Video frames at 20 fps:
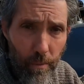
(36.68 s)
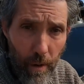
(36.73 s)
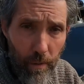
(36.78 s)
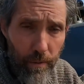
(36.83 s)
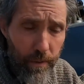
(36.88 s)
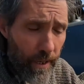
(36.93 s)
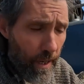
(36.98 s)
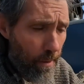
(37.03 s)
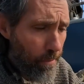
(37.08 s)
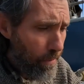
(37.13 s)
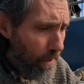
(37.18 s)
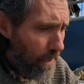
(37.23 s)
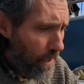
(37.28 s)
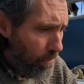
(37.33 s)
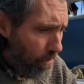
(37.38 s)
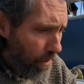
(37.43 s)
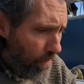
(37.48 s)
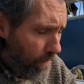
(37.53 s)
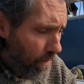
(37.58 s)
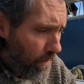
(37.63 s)
welded up in
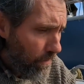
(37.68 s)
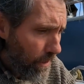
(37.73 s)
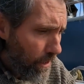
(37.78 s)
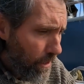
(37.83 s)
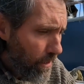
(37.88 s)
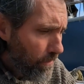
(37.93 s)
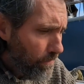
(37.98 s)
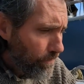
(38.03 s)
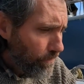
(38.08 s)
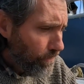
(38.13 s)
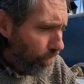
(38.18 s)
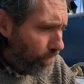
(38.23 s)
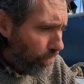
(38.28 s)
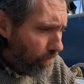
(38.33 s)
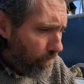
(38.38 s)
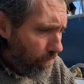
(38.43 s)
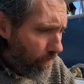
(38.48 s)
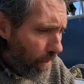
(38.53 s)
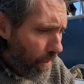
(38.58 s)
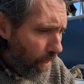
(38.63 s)
a previous video
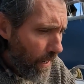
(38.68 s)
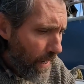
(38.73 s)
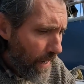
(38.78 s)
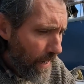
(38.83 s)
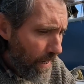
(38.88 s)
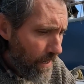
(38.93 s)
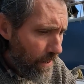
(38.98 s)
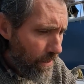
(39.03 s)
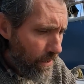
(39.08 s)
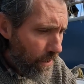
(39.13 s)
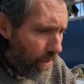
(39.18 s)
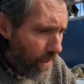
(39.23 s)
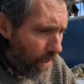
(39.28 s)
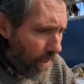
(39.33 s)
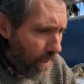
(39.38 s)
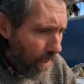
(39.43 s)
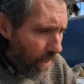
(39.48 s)
and